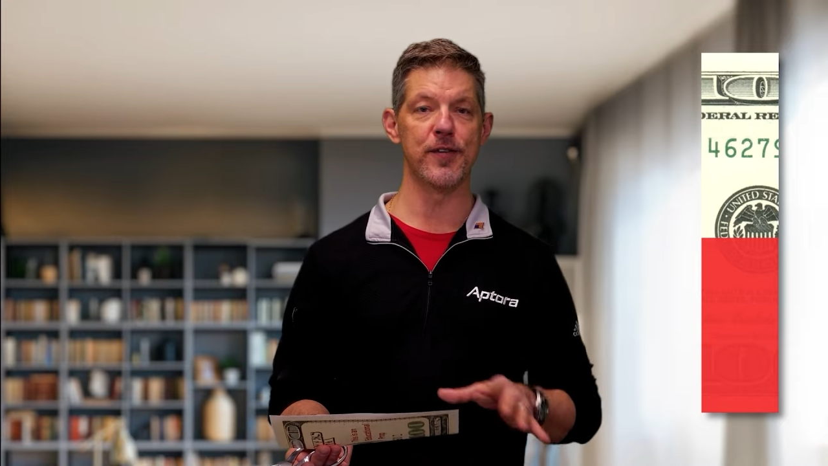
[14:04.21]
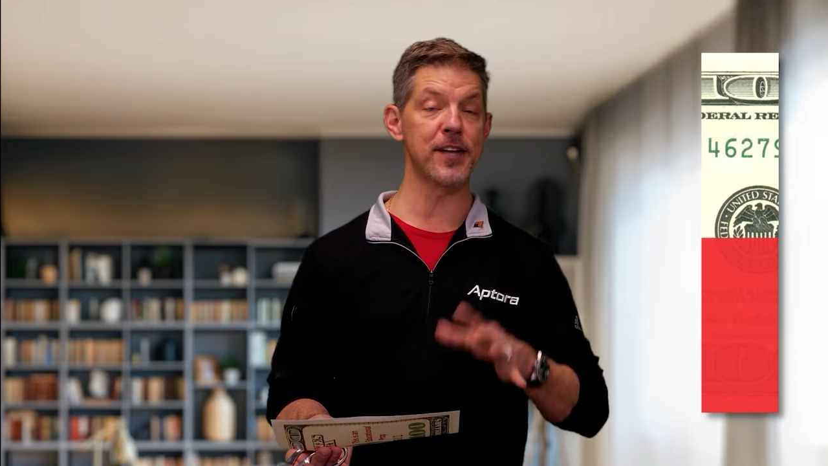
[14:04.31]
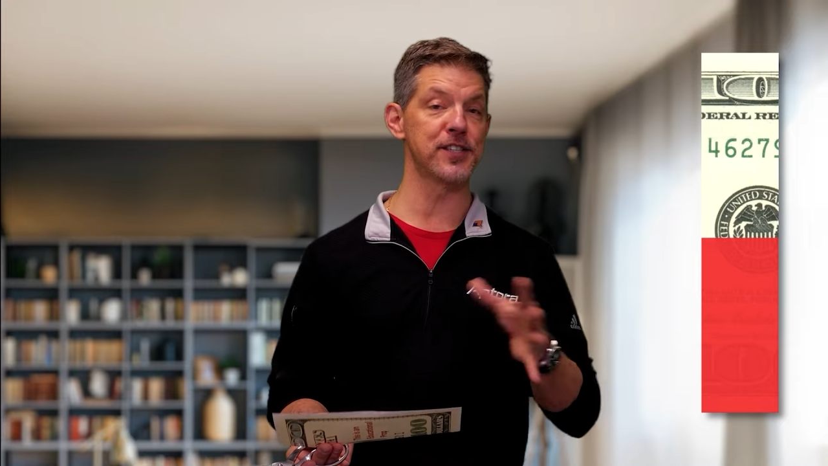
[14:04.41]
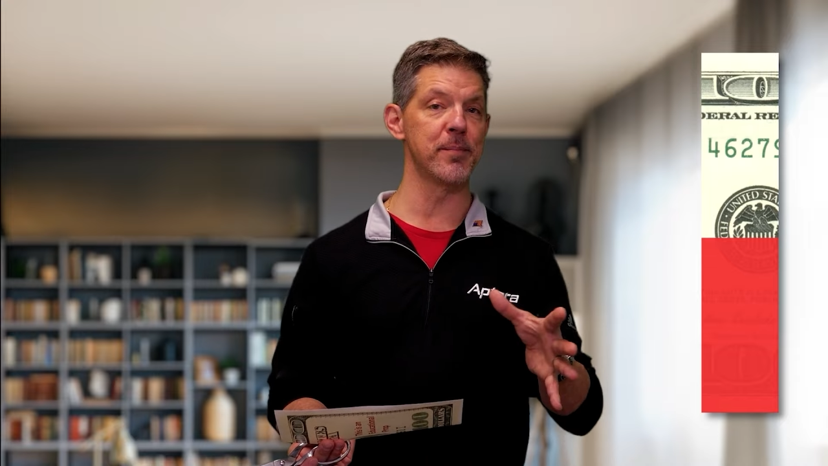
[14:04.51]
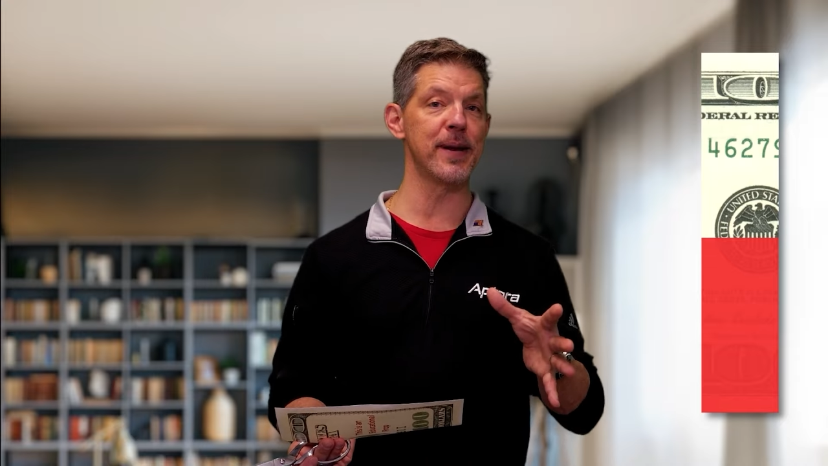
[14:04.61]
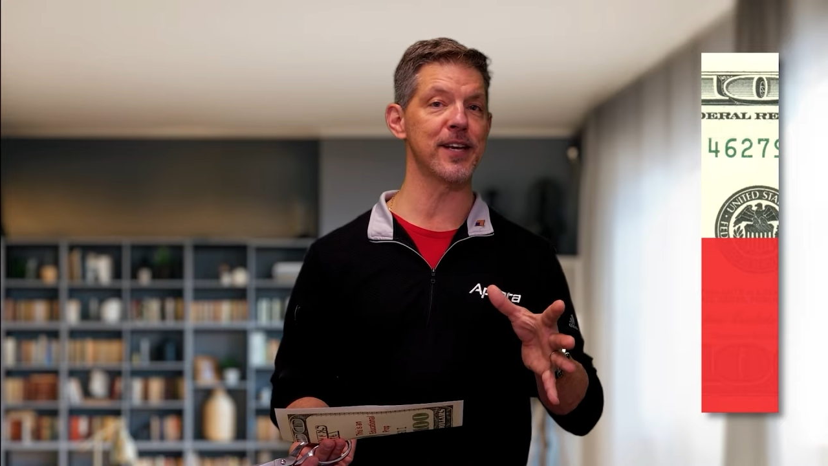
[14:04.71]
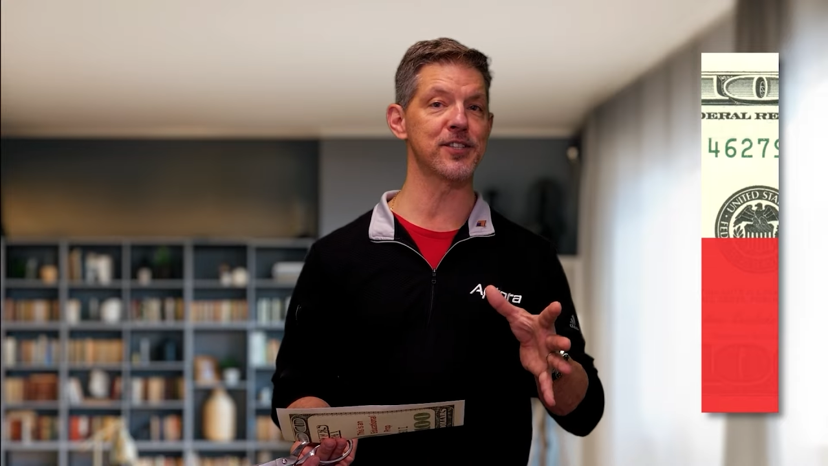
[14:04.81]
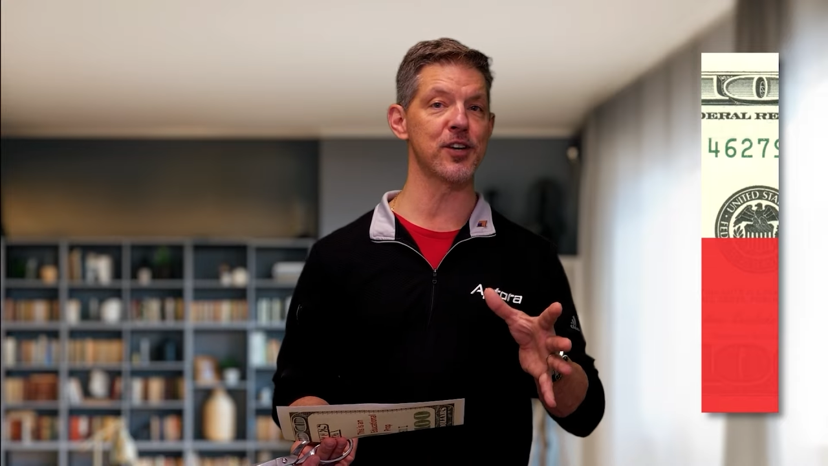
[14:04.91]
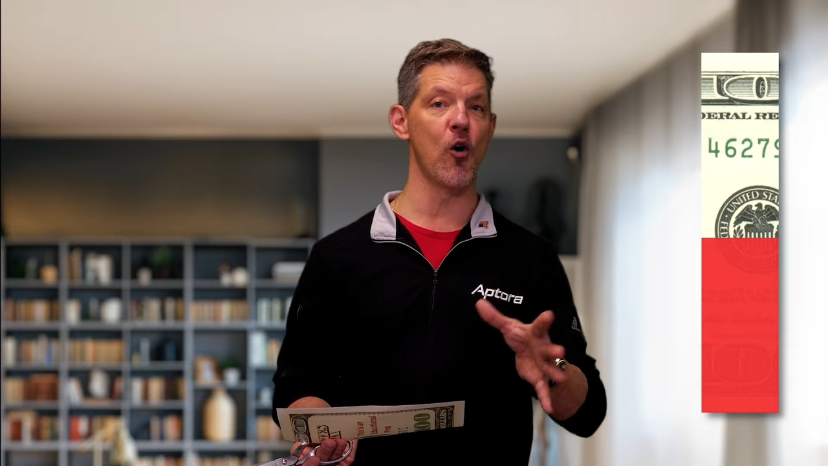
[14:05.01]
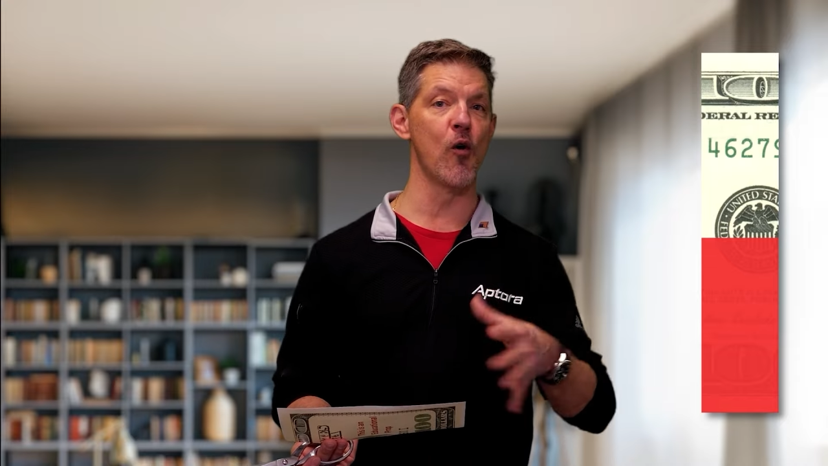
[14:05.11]
That's the
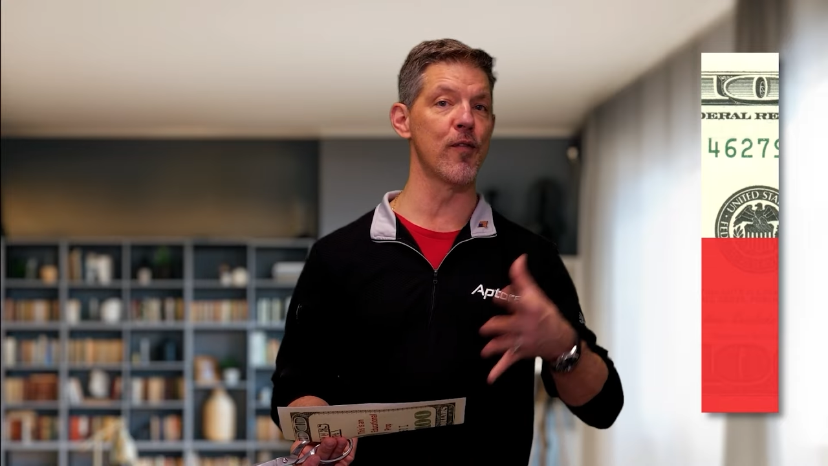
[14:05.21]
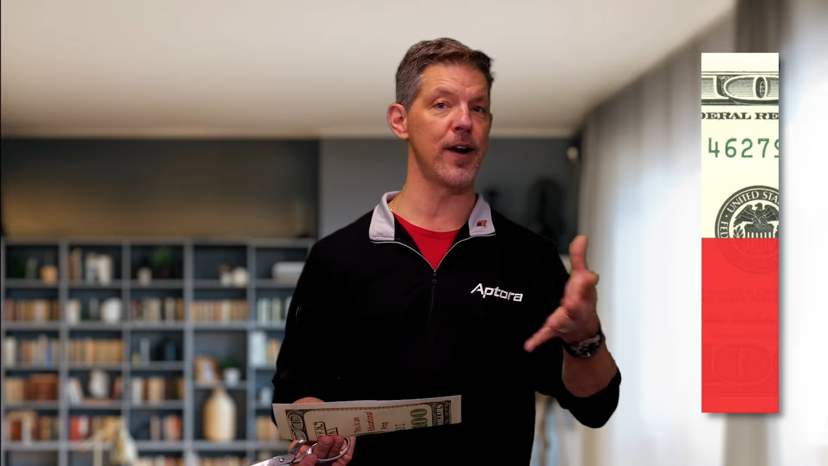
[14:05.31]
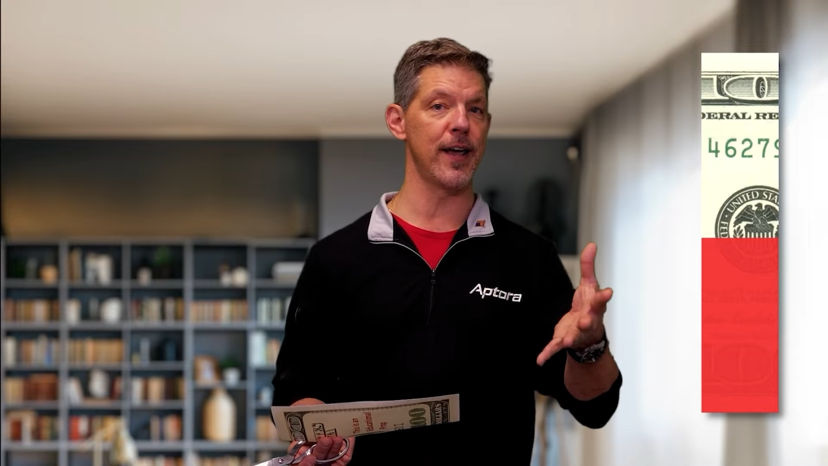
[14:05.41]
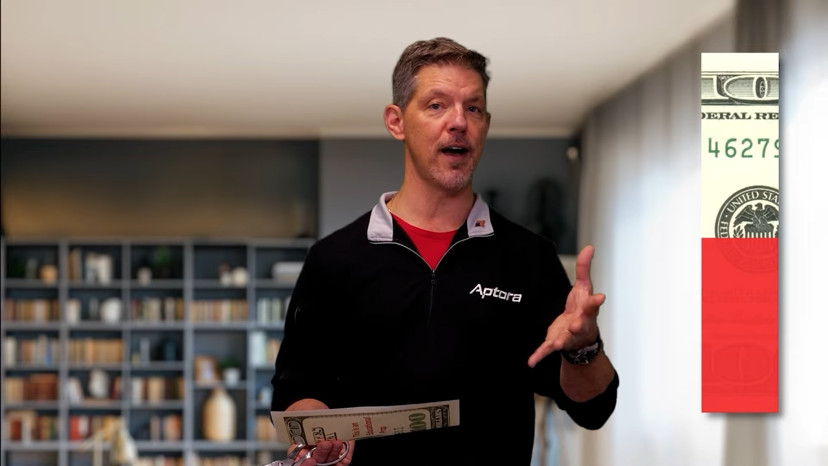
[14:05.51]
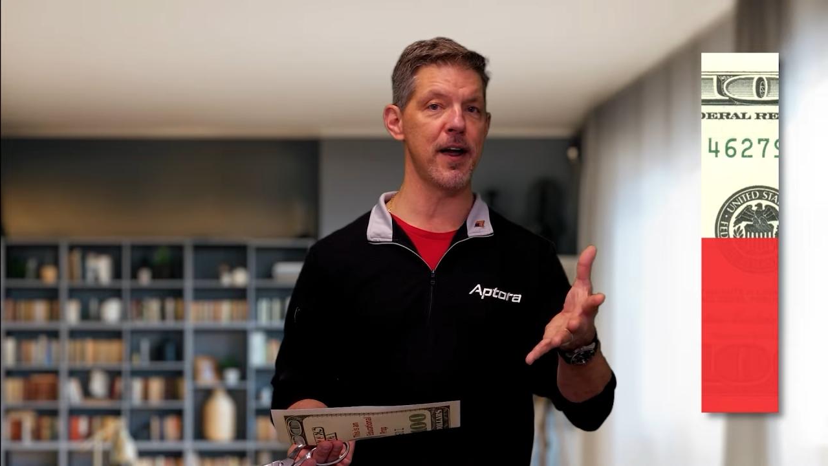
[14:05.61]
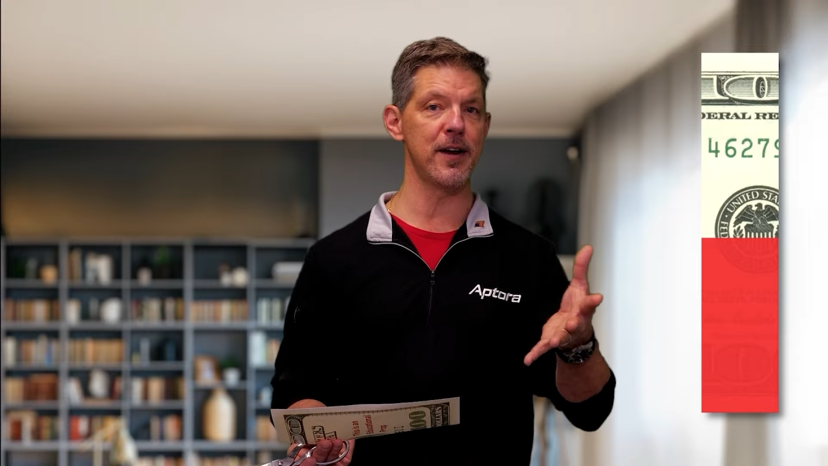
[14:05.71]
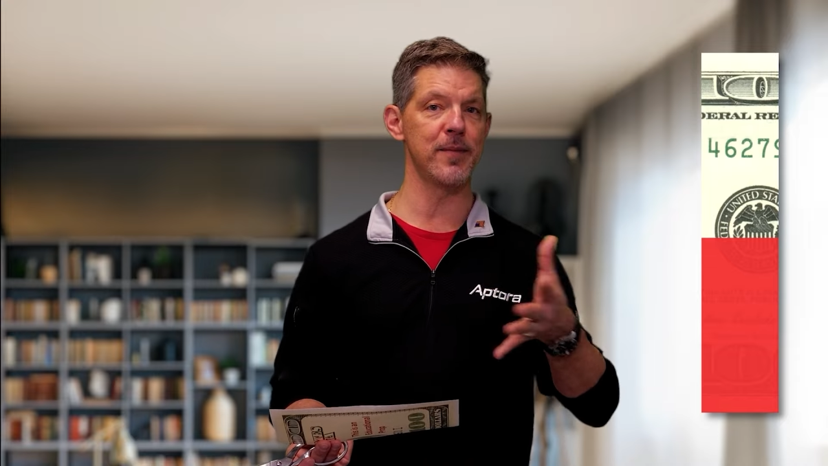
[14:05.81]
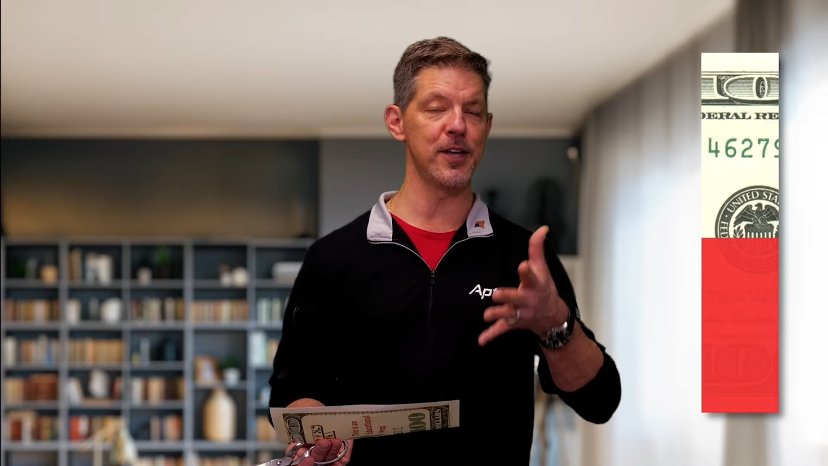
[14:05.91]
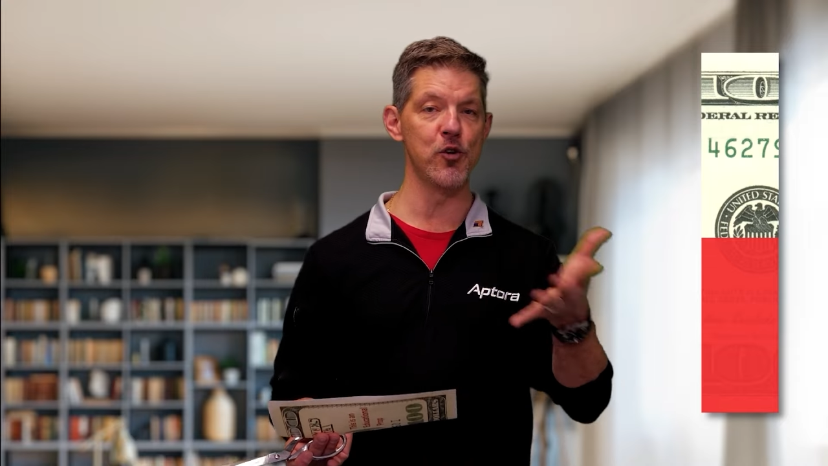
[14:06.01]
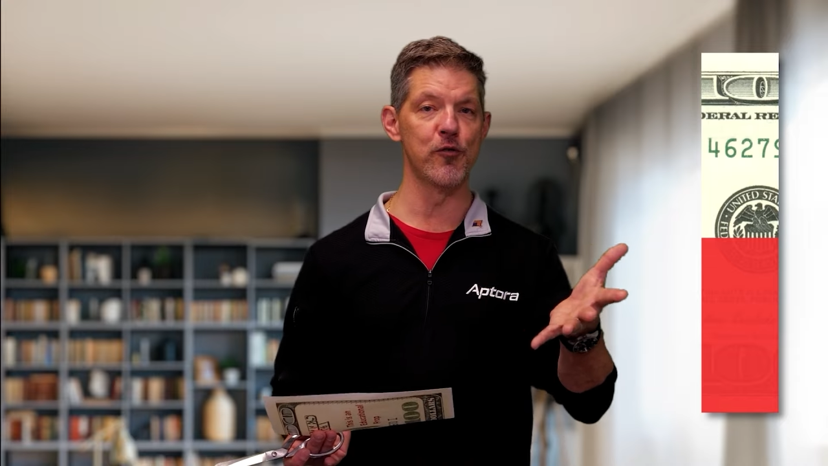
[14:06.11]
biggest overhead item
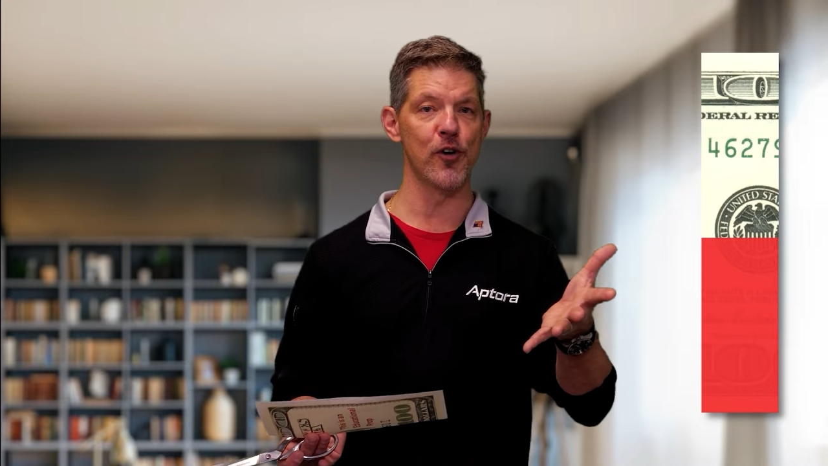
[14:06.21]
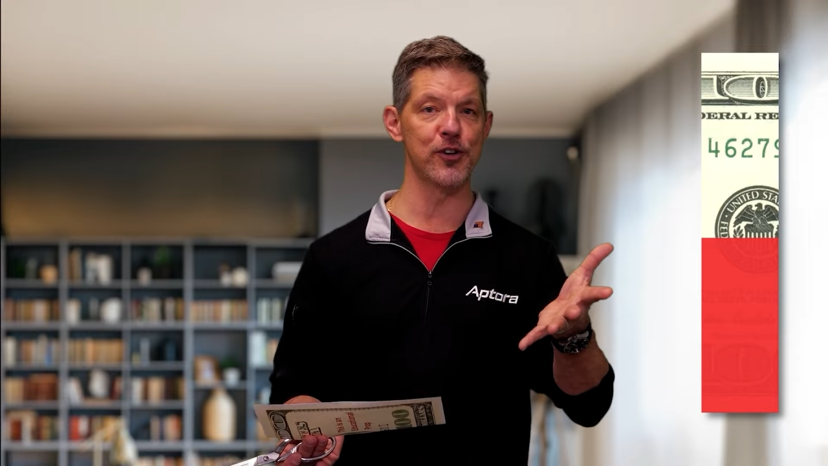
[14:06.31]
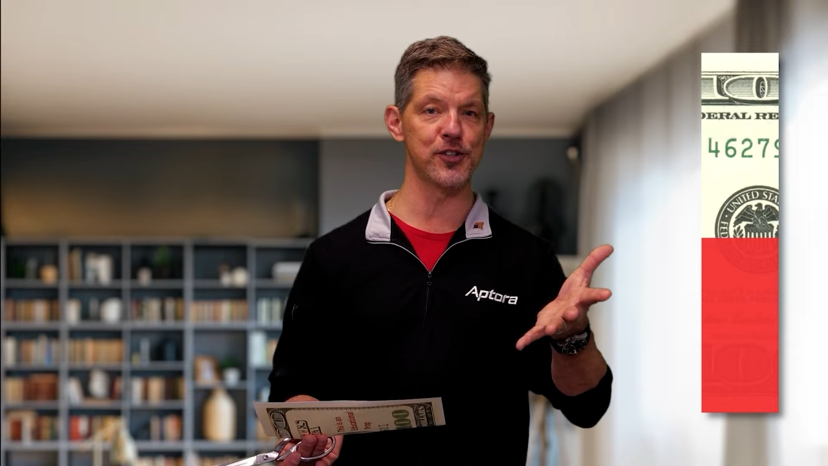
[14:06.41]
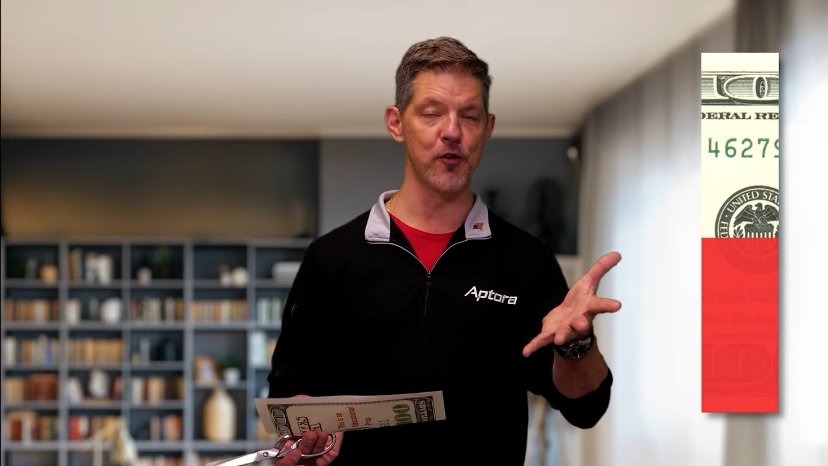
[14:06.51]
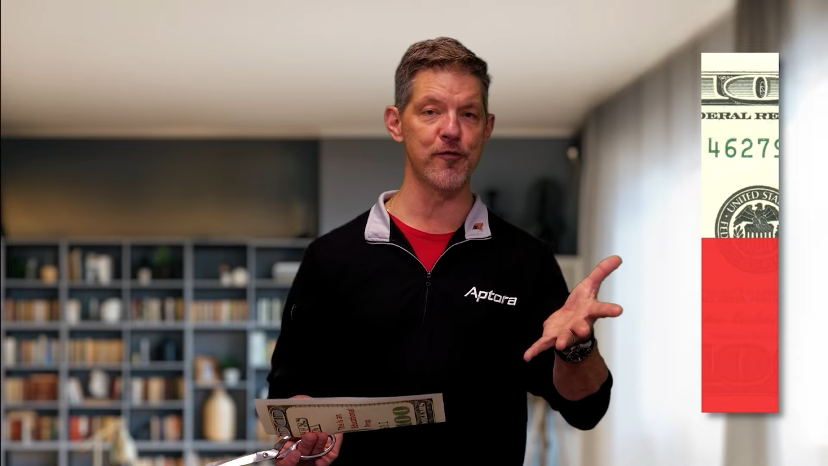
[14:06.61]
that you've heard so